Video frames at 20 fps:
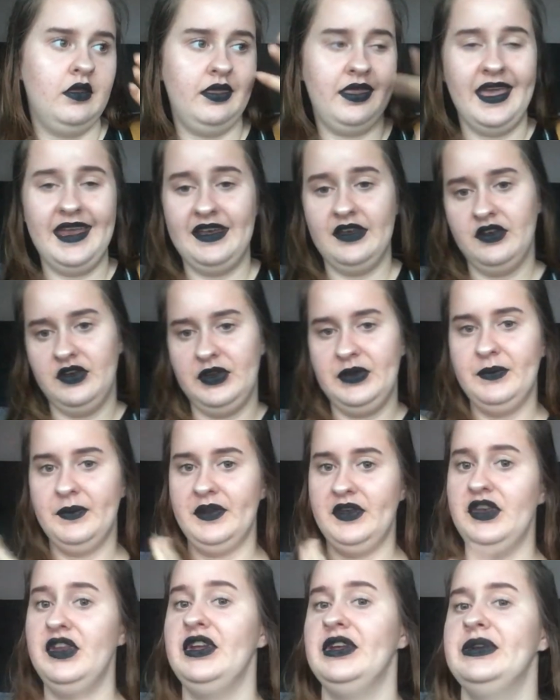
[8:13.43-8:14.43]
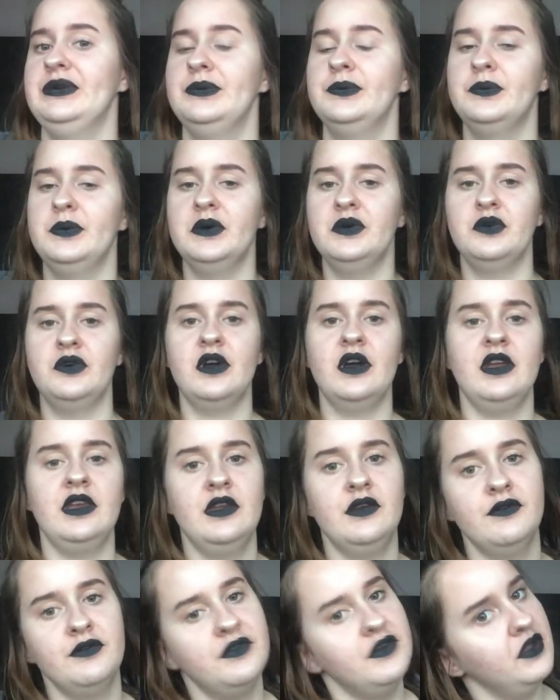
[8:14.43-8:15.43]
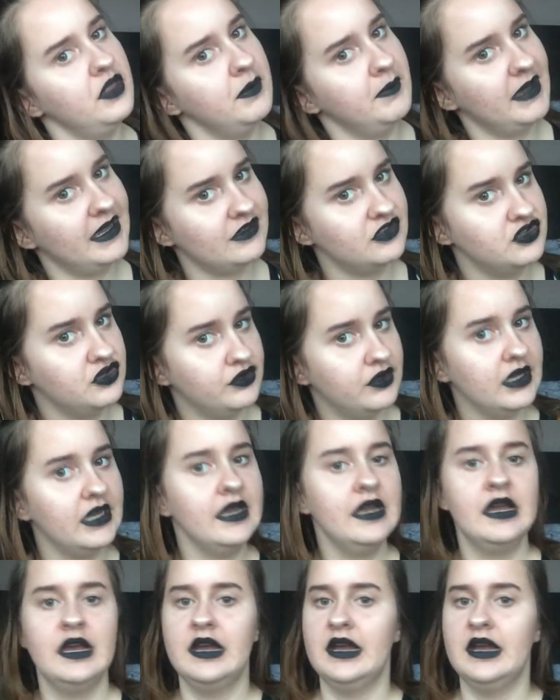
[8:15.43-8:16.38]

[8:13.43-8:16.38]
then, who are new, will kind of know the backstory